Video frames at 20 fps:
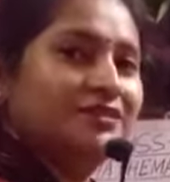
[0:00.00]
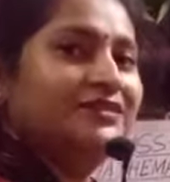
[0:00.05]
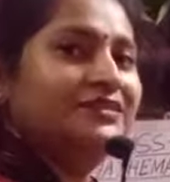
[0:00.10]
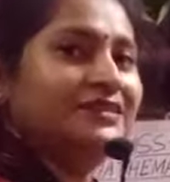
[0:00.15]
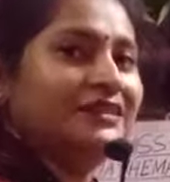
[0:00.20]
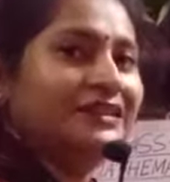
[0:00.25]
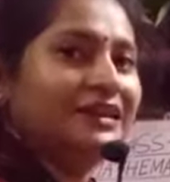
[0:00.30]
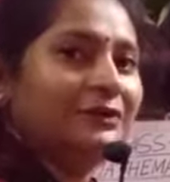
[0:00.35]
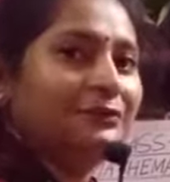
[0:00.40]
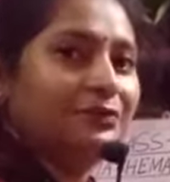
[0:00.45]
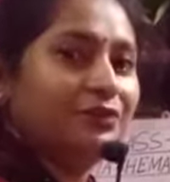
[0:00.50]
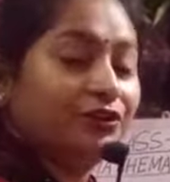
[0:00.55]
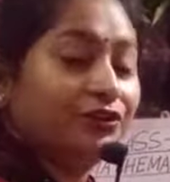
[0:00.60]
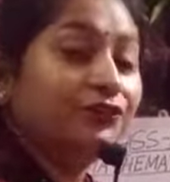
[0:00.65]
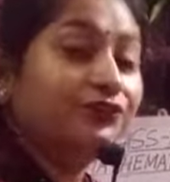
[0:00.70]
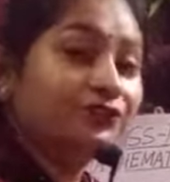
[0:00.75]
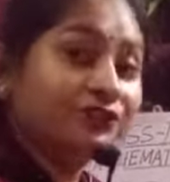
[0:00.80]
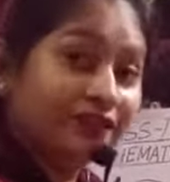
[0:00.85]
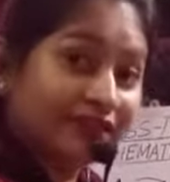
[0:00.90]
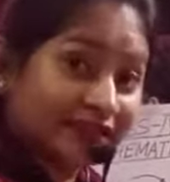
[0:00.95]
the number of
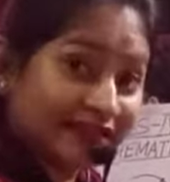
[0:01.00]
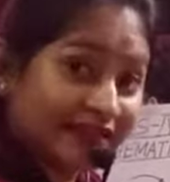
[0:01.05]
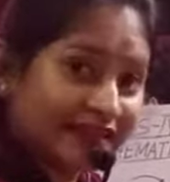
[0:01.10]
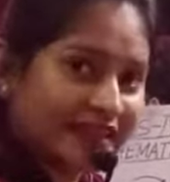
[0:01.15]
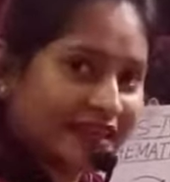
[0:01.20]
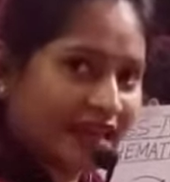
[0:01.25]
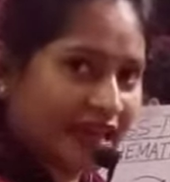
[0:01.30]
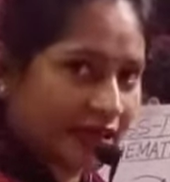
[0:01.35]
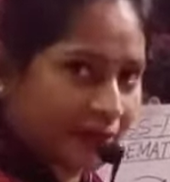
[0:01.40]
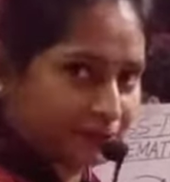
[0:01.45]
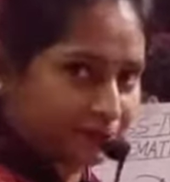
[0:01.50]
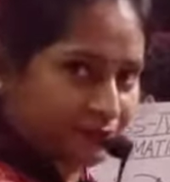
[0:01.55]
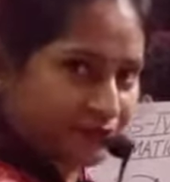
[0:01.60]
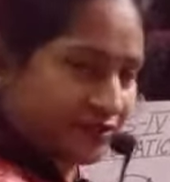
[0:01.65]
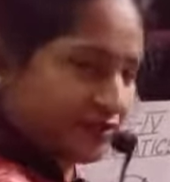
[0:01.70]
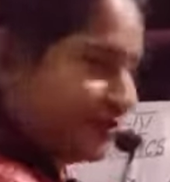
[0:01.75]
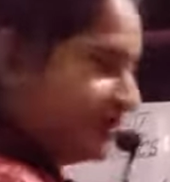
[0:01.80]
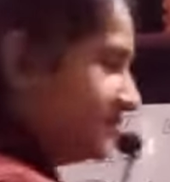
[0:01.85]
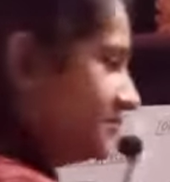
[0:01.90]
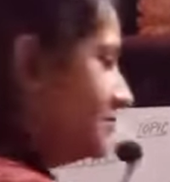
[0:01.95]

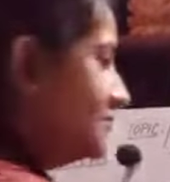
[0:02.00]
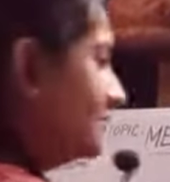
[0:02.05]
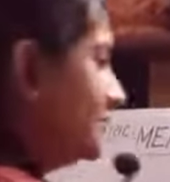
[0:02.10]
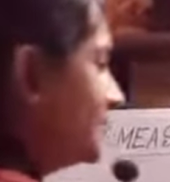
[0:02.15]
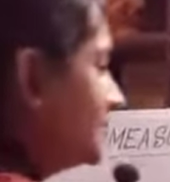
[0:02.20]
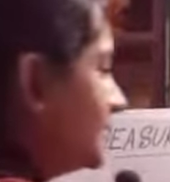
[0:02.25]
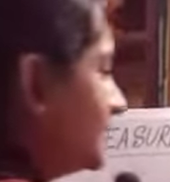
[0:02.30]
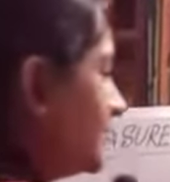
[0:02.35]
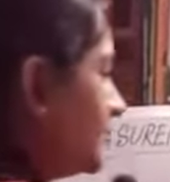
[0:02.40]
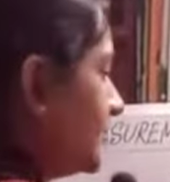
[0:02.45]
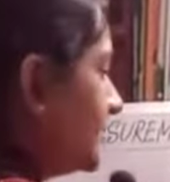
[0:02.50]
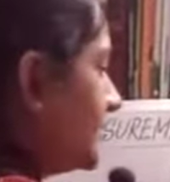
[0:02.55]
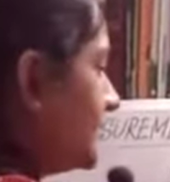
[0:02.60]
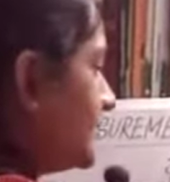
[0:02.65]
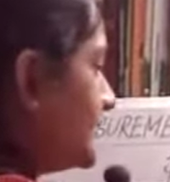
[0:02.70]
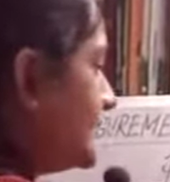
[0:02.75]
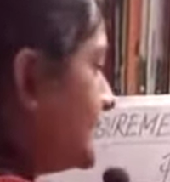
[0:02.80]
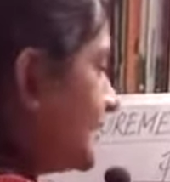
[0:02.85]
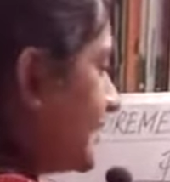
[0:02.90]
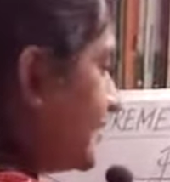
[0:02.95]
gaps.
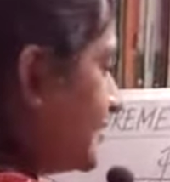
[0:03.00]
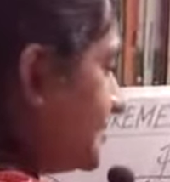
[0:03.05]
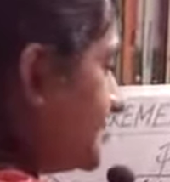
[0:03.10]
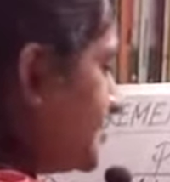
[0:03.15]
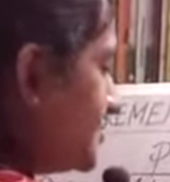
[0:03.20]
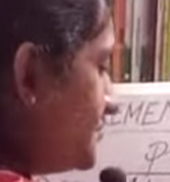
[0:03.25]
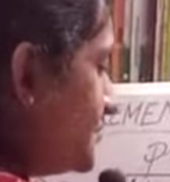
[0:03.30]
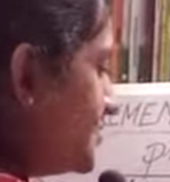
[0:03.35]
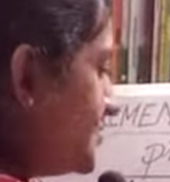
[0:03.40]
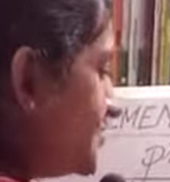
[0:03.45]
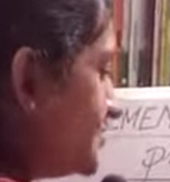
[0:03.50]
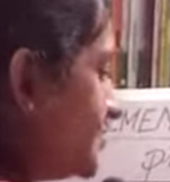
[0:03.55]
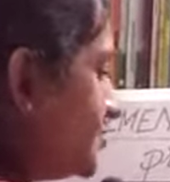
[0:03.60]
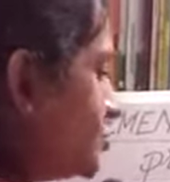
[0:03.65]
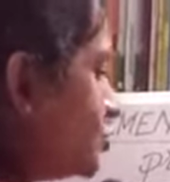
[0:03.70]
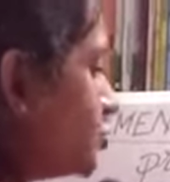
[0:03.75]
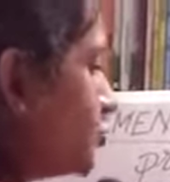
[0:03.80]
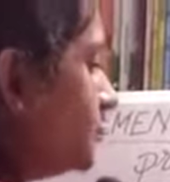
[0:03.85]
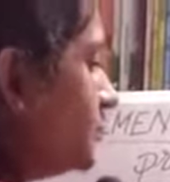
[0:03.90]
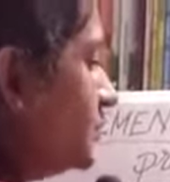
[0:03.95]
Centimeter
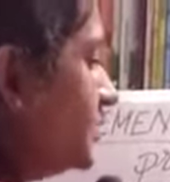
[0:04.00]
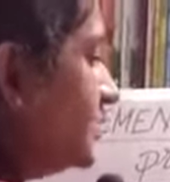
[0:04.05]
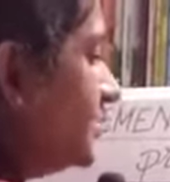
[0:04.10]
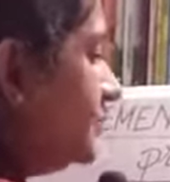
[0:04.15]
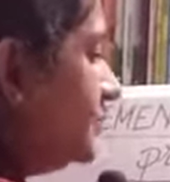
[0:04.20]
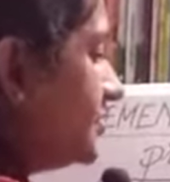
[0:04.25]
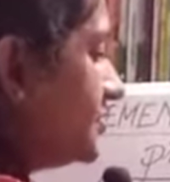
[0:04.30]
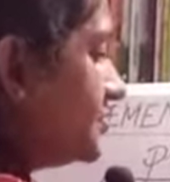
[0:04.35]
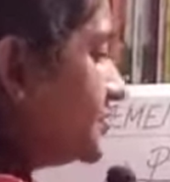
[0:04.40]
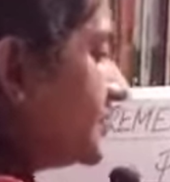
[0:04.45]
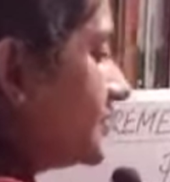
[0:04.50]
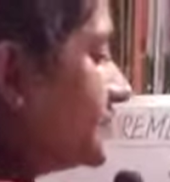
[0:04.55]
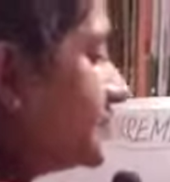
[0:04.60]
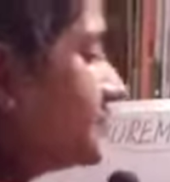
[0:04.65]
to millimeter,